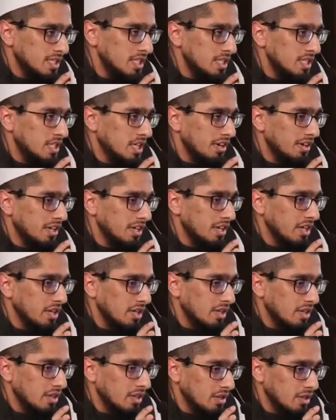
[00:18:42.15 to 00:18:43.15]

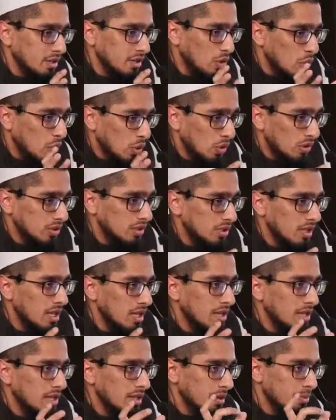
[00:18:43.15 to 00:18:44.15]
karat
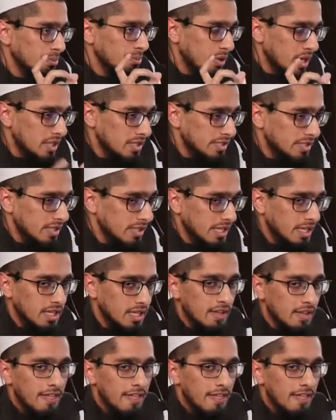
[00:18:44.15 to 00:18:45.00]
gold bracelet